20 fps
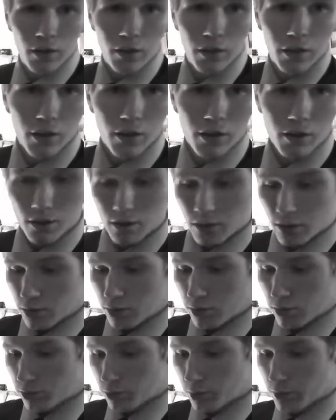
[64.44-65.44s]
they are
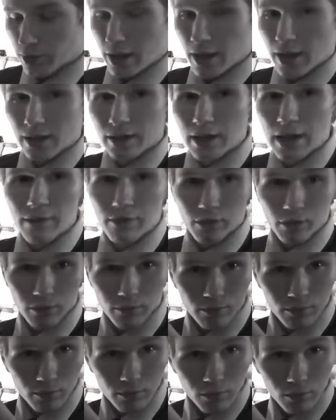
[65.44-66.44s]
used with a lever,
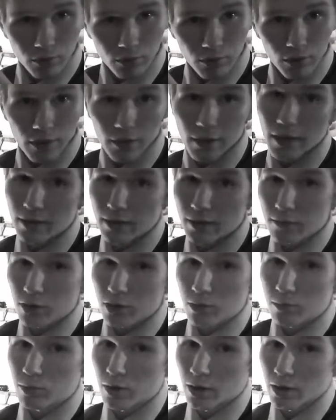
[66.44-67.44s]
so that lever
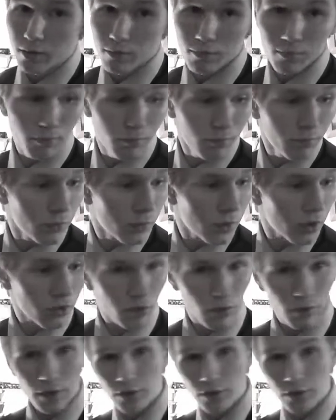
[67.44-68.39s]
can break. So